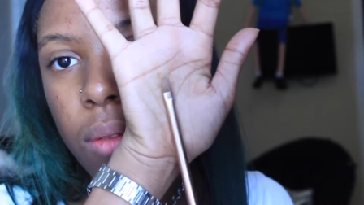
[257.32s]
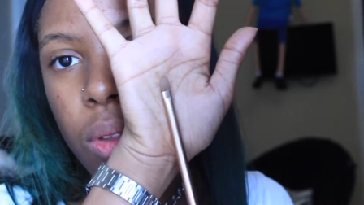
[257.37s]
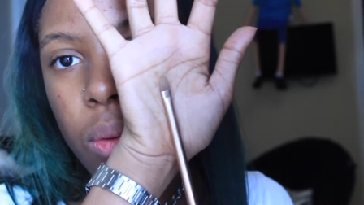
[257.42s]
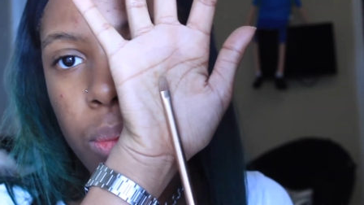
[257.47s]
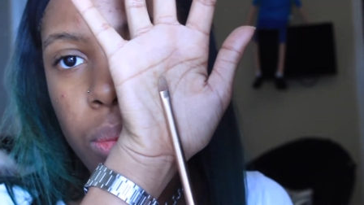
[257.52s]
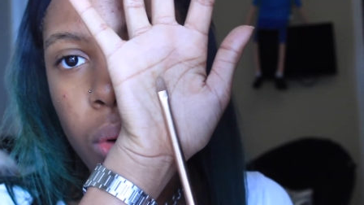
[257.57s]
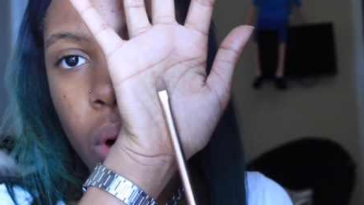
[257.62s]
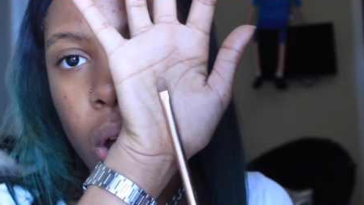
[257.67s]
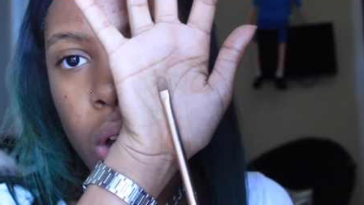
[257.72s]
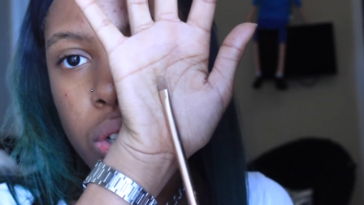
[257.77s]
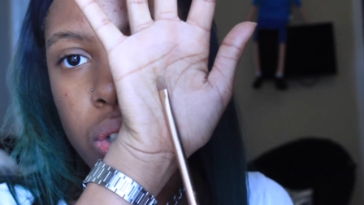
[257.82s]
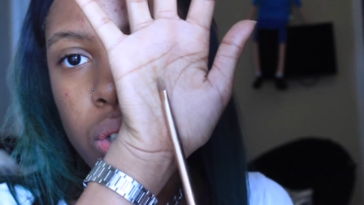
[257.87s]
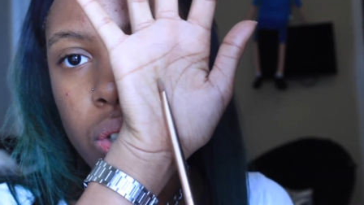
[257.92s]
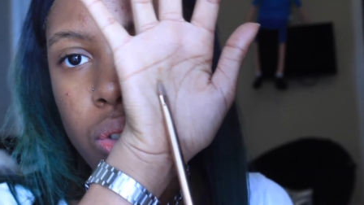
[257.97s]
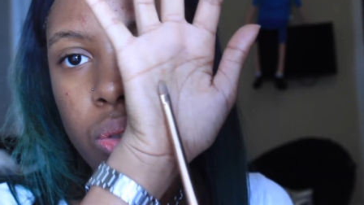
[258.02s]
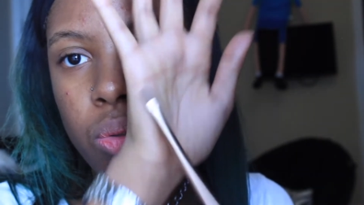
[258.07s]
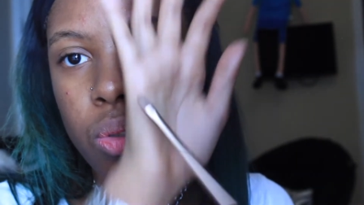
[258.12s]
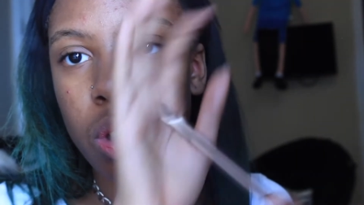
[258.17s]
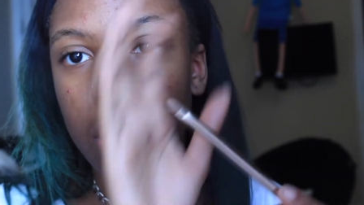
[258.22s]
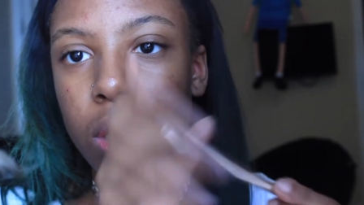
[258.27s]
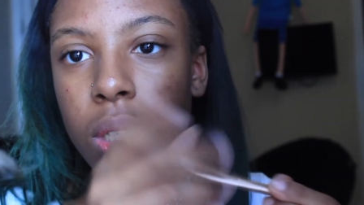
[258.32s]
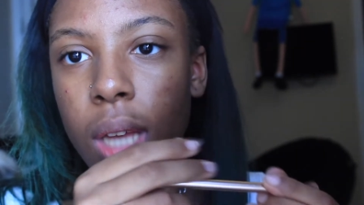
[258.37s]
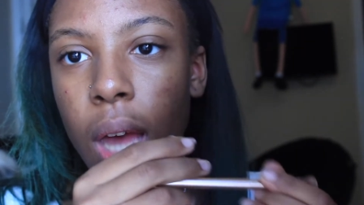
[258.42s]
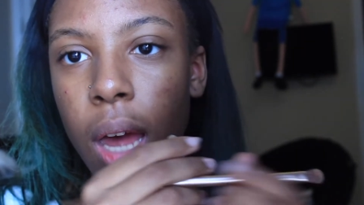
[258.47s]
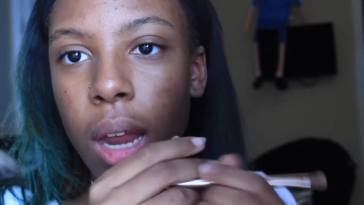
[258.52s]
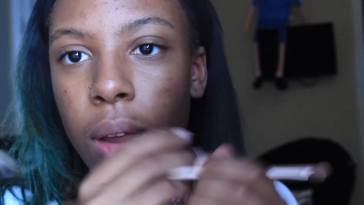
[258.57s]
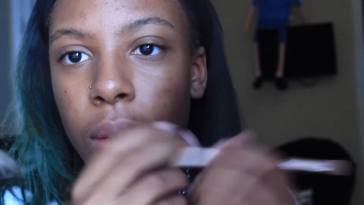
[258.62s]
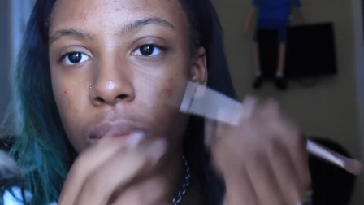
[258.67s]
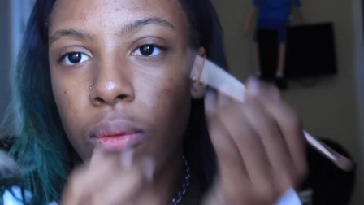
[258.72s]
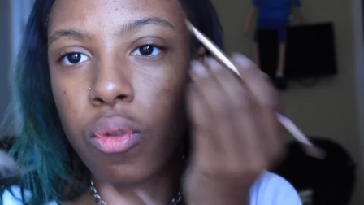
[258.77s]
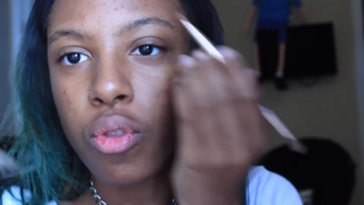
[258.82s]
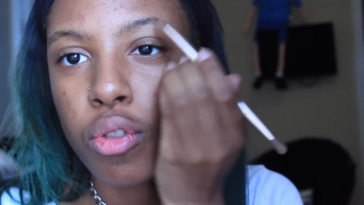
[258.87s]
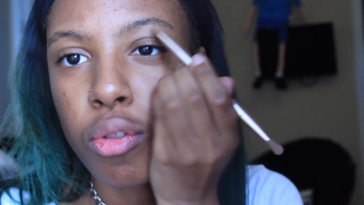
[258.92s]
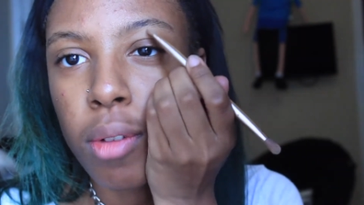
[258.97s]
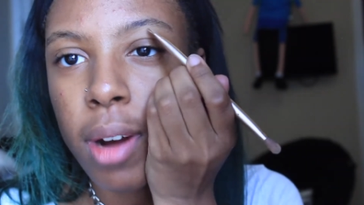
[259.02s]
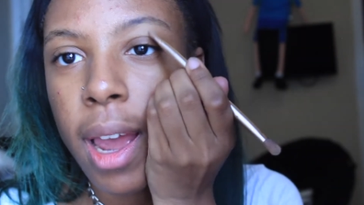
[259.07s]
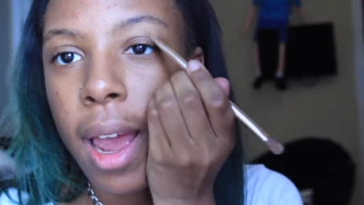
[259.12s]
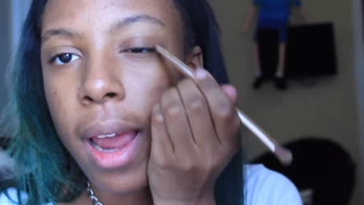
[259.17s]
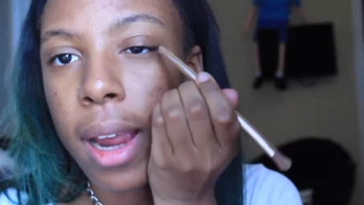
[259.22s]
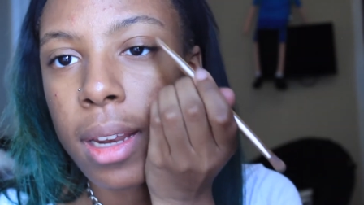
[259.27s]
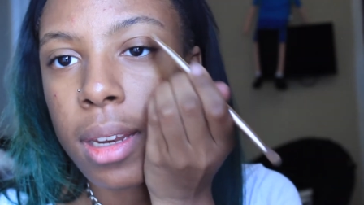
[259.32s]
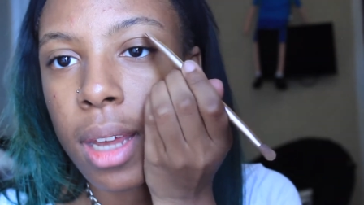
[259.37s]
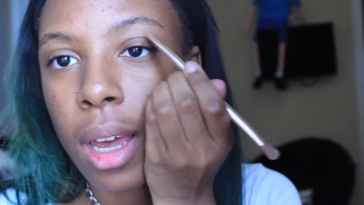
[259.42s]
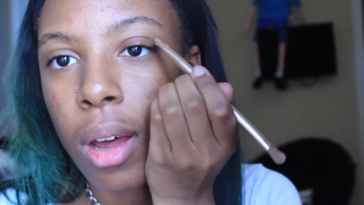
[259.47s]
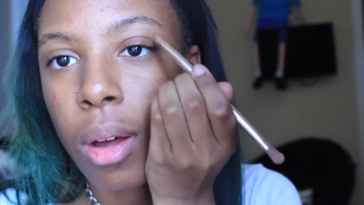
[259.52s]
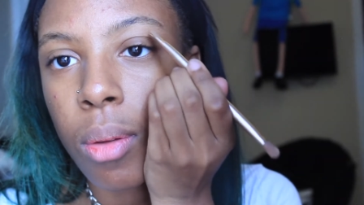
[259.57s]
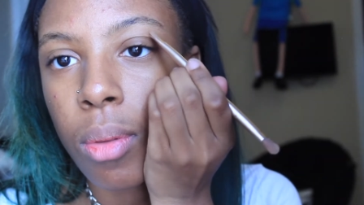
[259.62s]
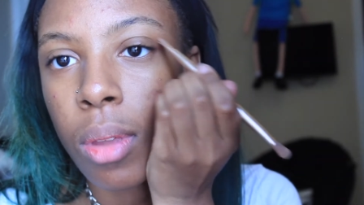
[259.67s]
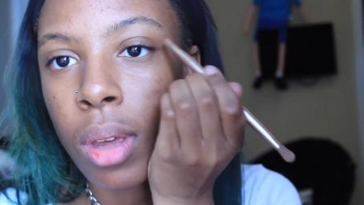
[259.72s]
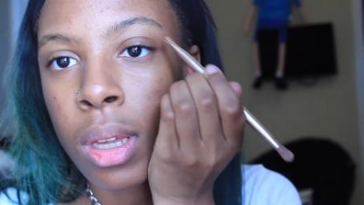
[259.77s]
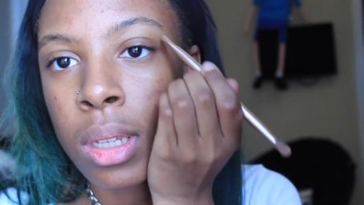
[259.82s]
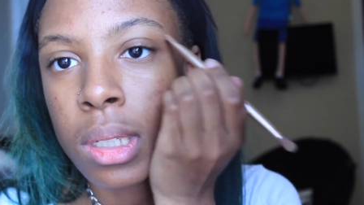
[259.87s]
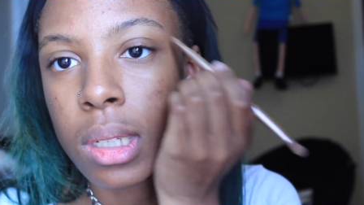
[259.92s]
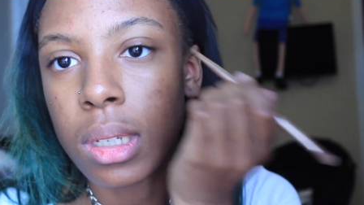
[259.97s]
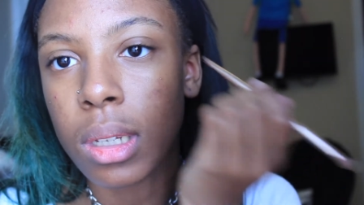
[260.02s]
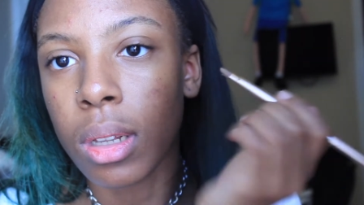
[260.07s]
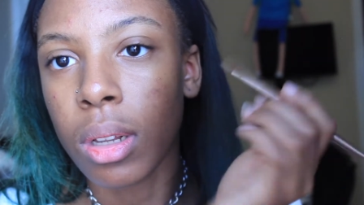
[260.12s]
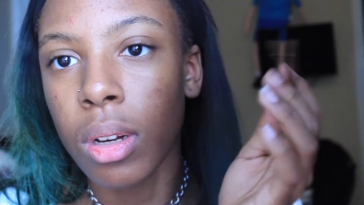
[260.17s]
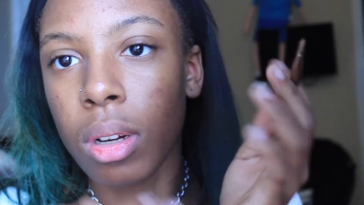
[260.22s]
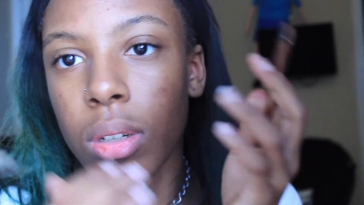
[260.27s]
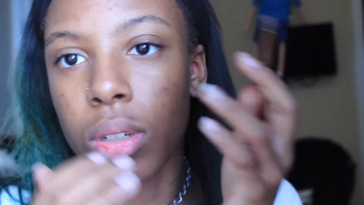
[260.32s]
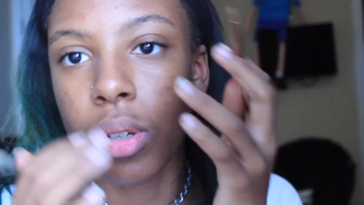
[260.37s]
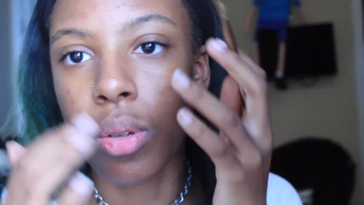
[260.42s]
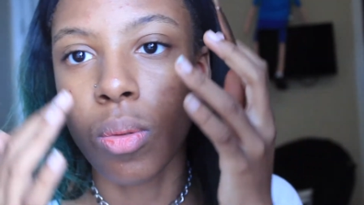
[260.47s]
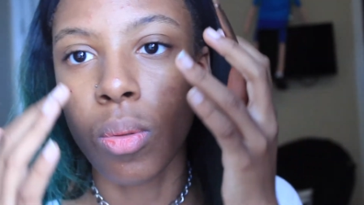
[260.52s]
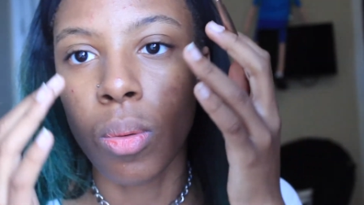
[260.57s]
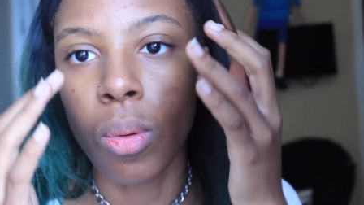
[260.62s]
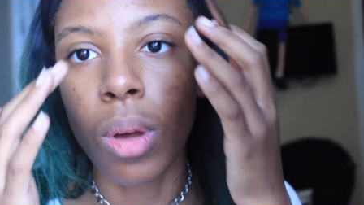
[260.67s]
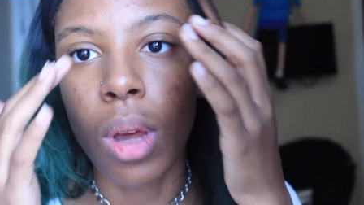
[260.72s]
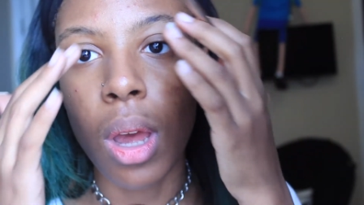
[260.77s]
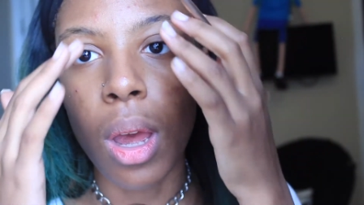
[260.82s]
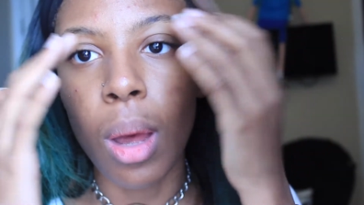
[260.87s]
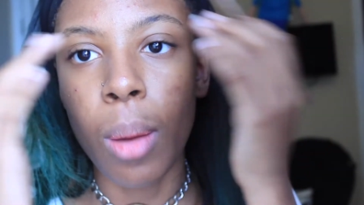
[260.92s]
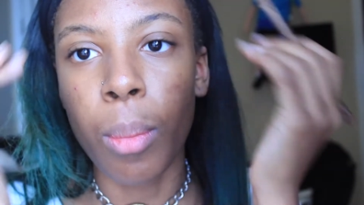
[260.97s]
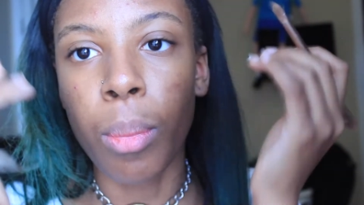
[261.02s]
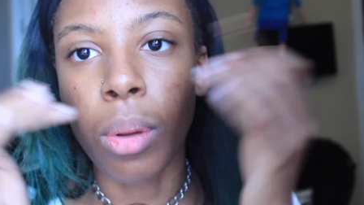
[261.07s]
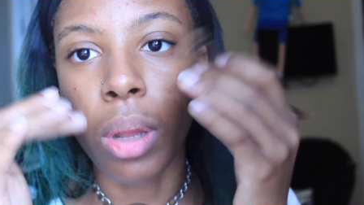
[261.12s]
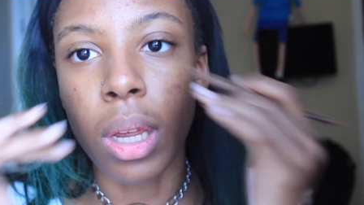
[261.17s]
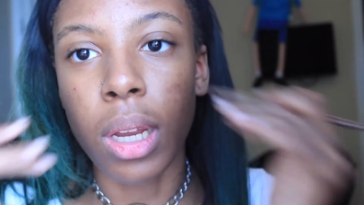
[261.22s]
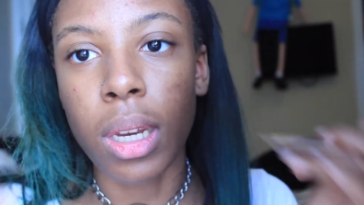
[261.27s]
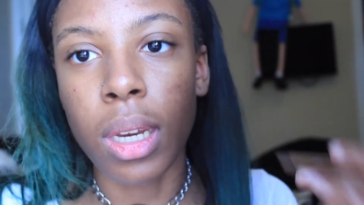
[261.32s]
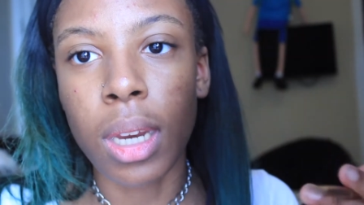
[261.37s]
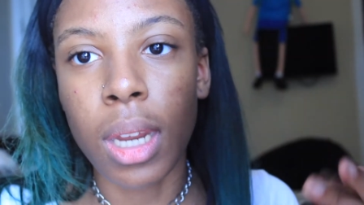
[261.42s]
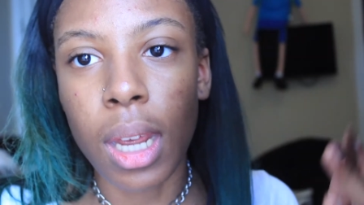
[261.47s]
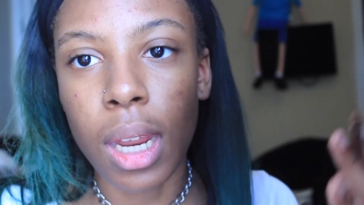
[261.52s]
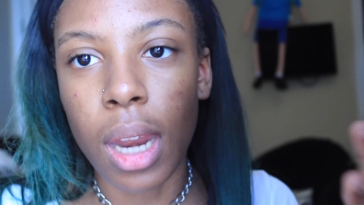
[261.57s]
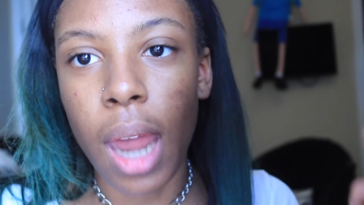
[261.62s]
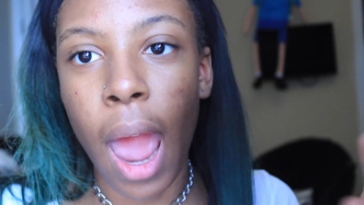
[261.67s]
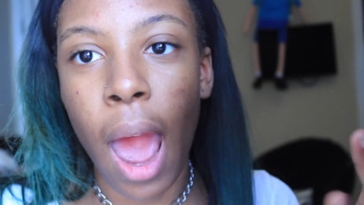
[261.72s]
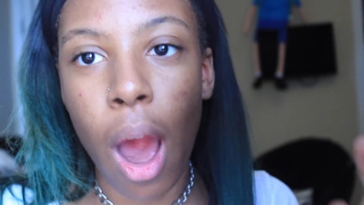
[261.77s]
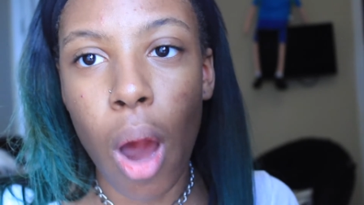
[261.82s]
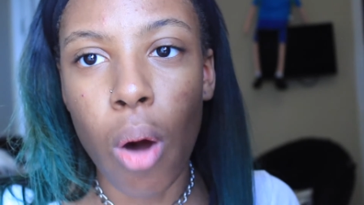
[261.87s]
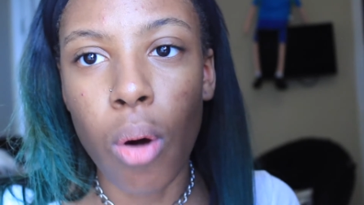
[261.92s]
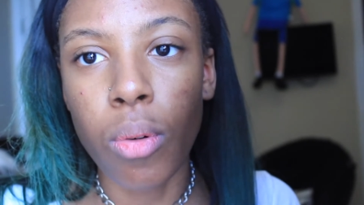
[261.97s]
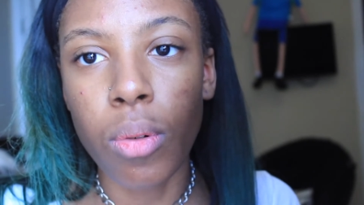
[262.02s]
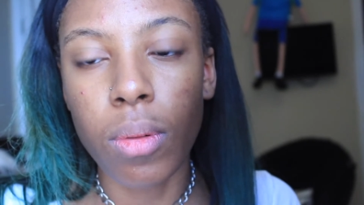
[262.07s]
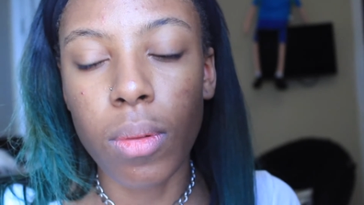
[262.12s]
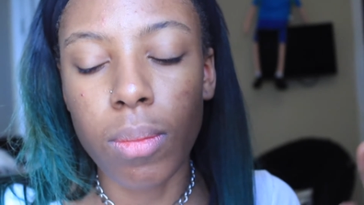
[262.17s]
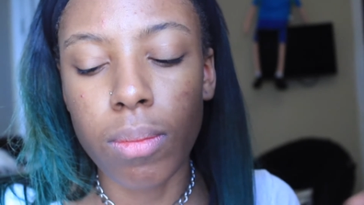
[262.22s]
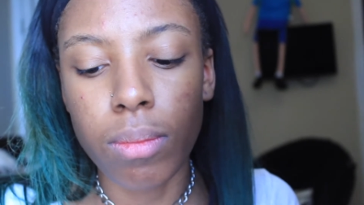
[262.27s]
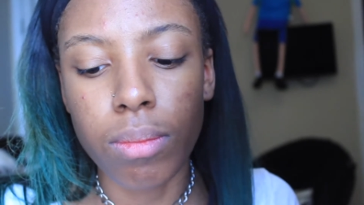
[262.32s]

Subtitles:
of the brush to just kind of drag down the concealer to blend it out